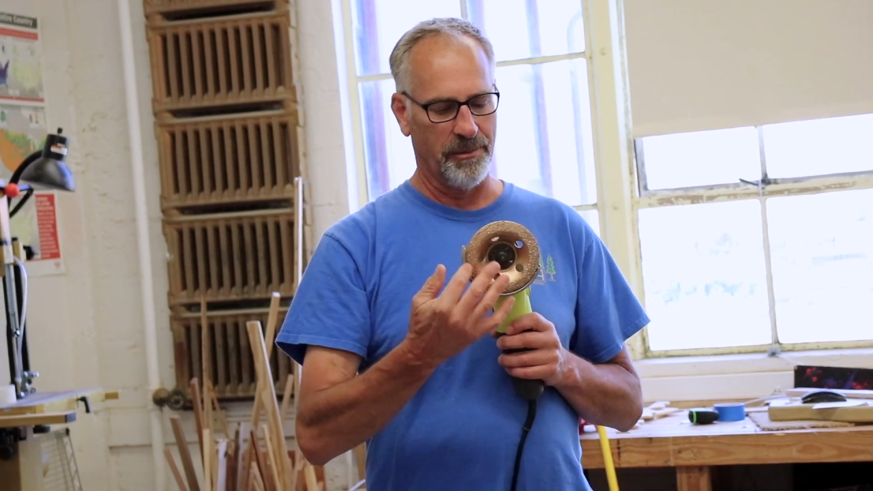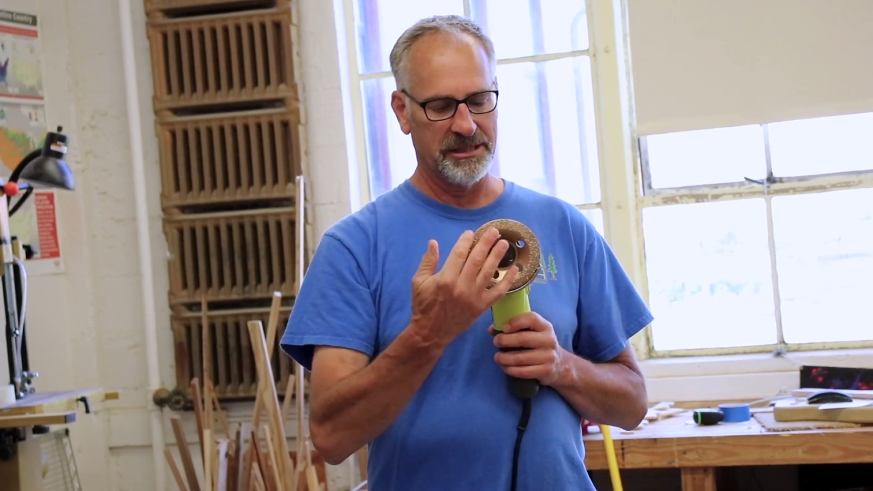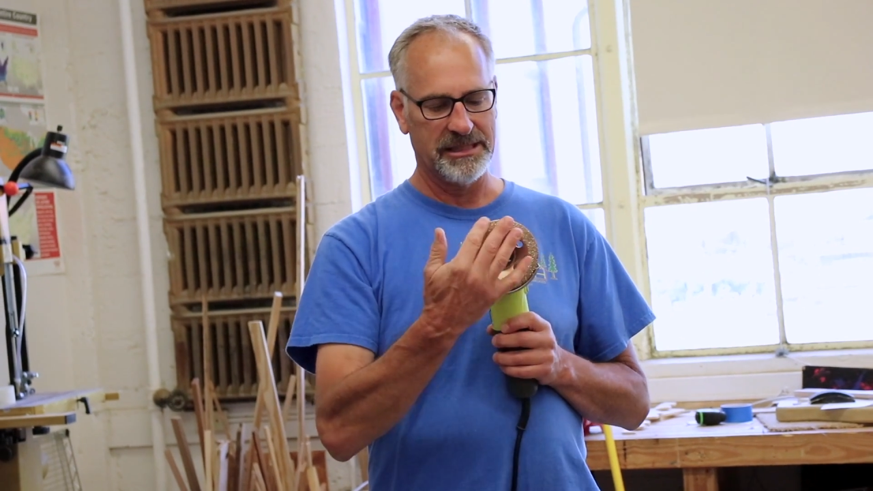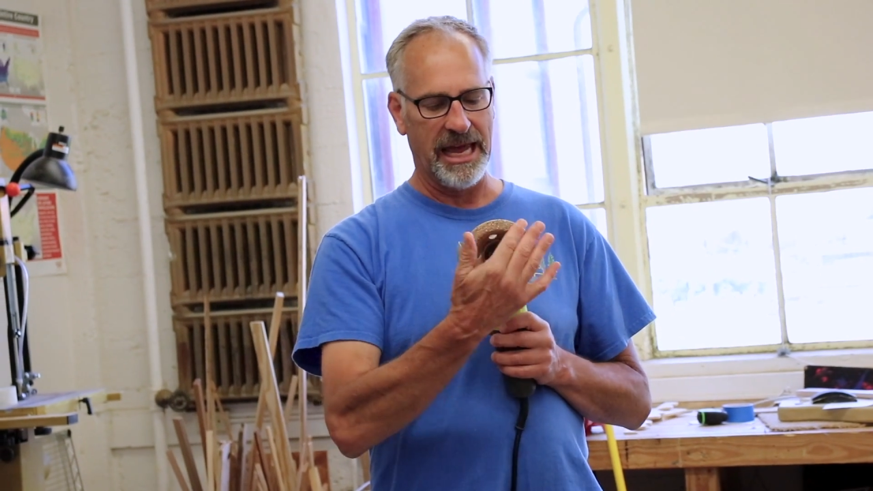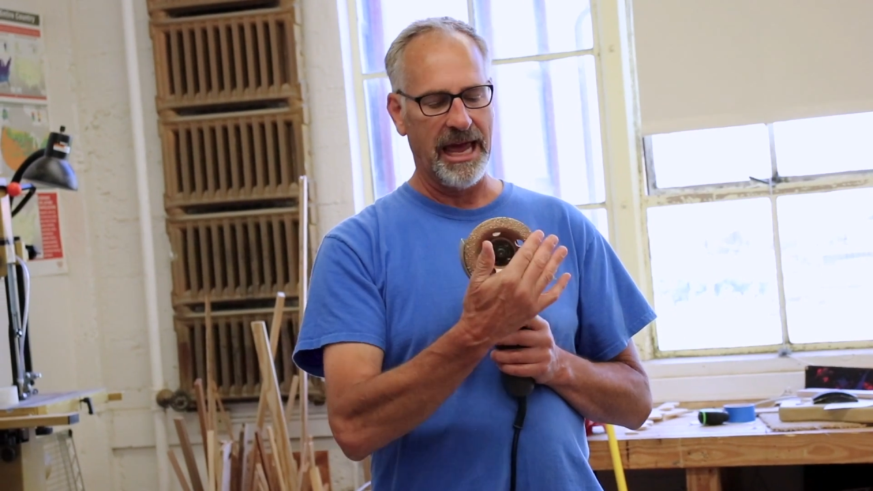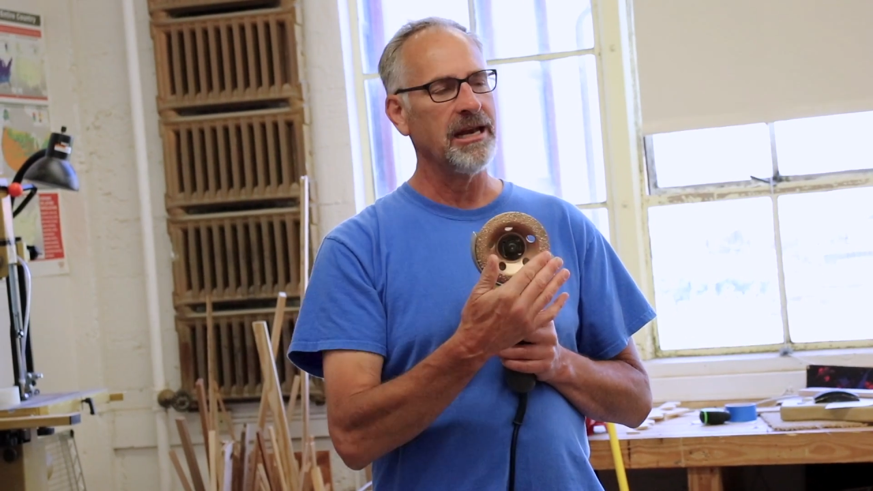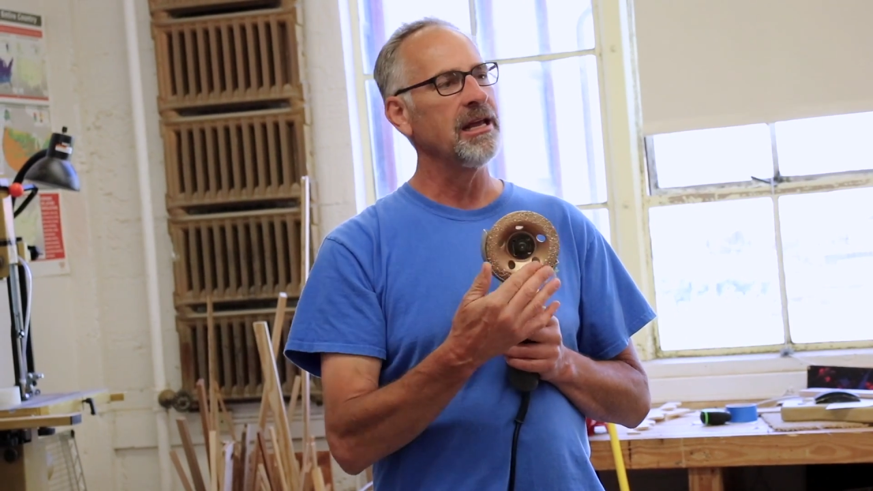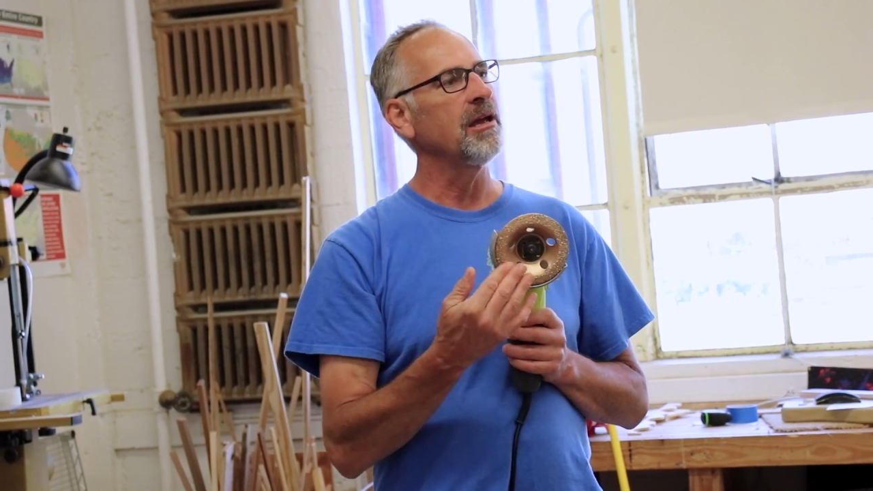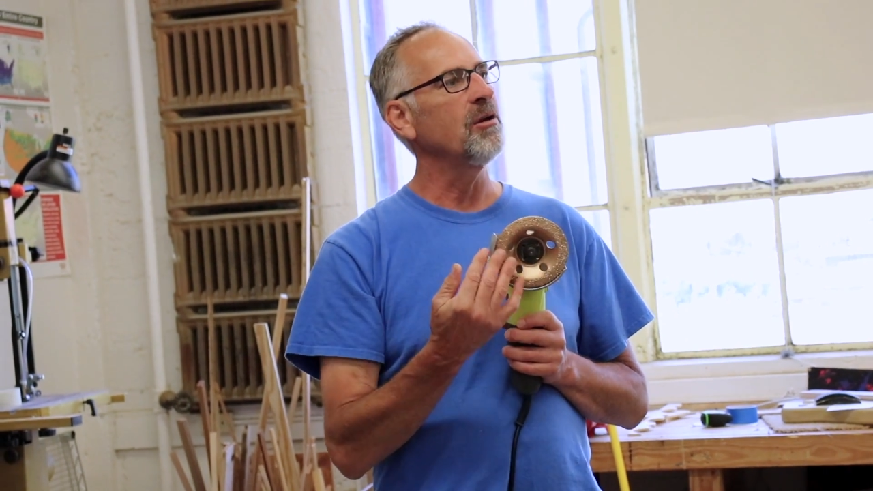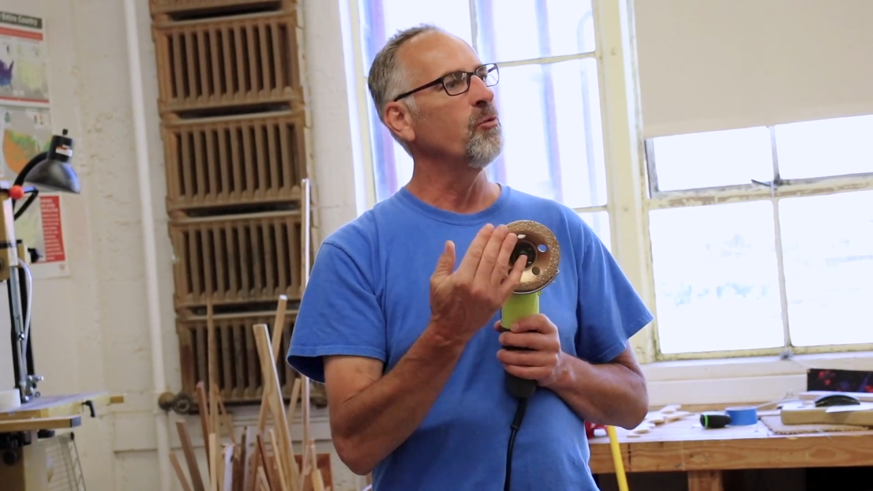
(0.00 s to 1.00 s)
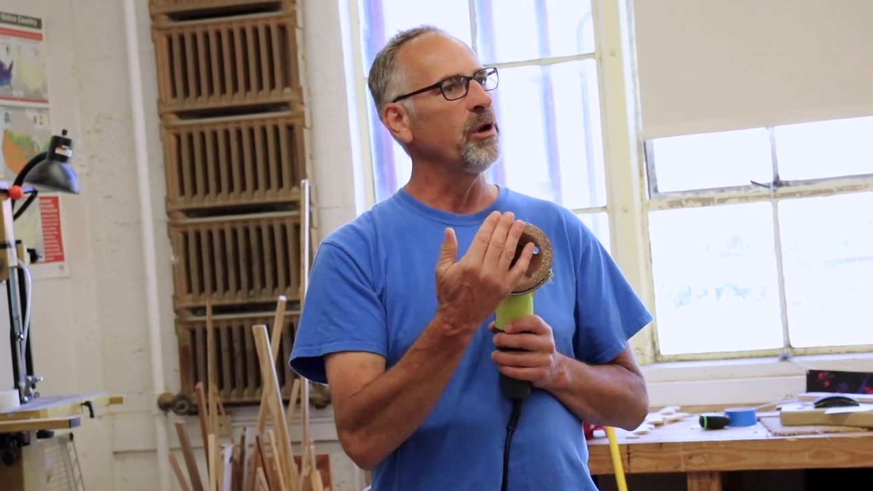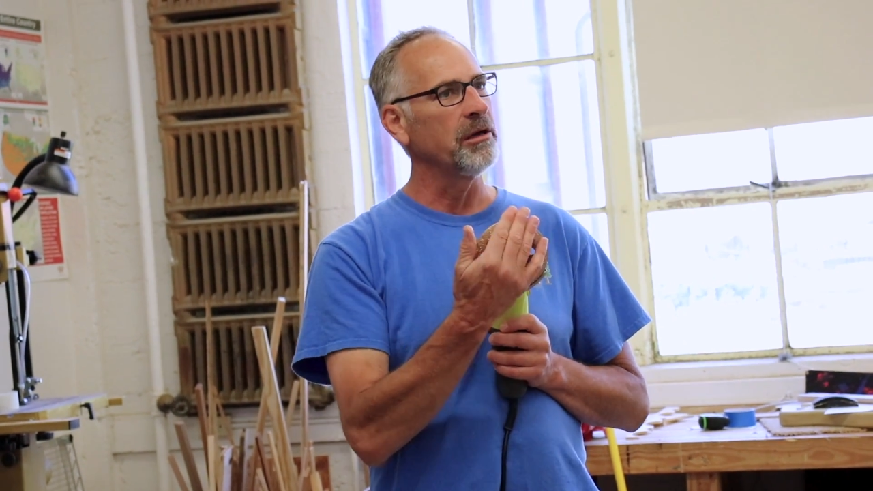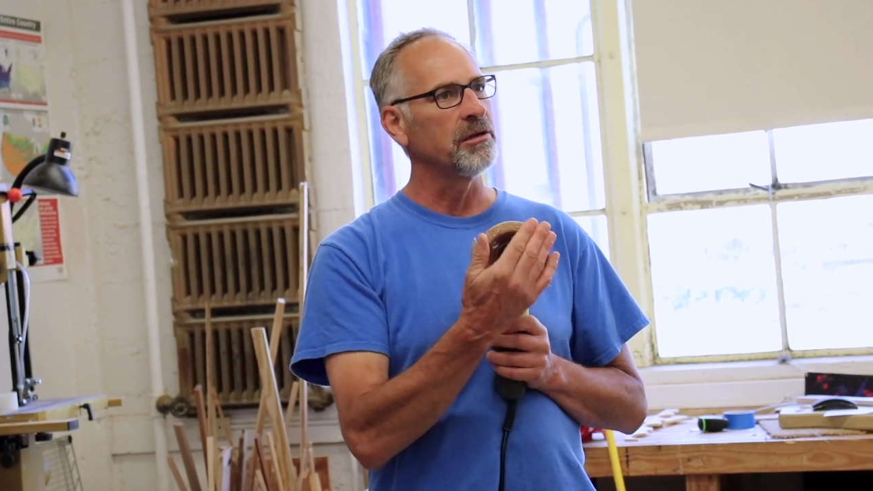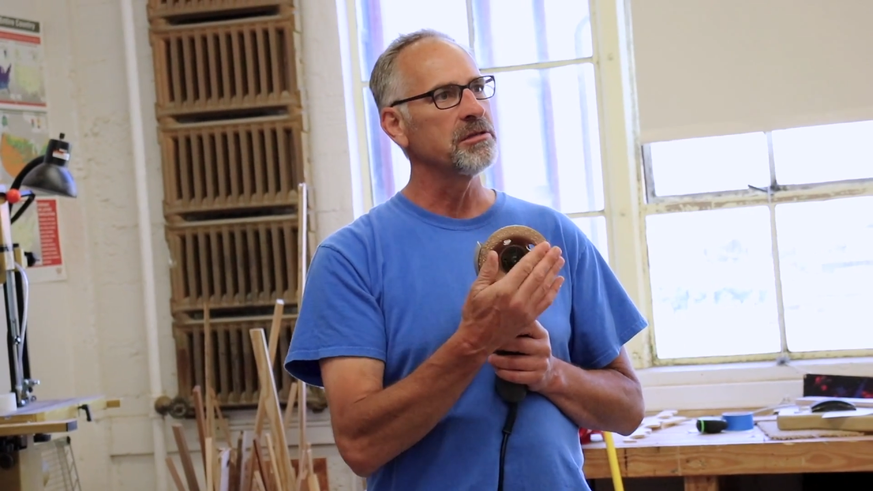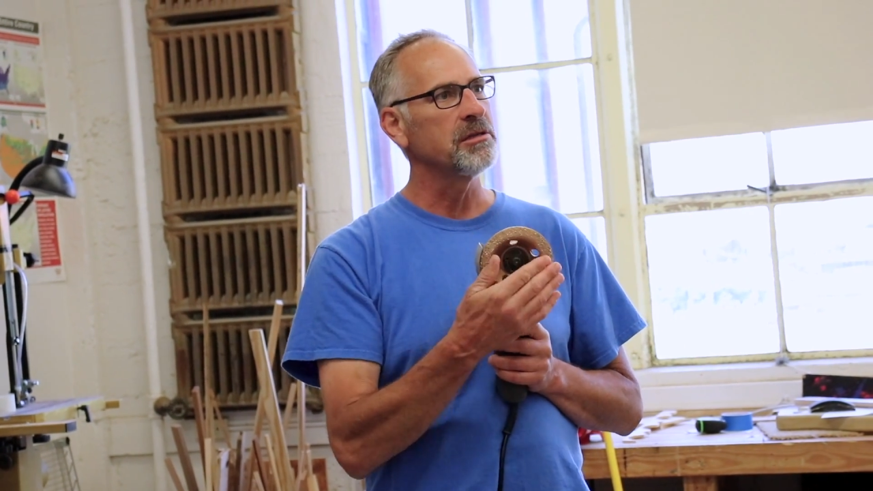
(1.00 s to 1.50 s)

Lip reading: sanding wheels,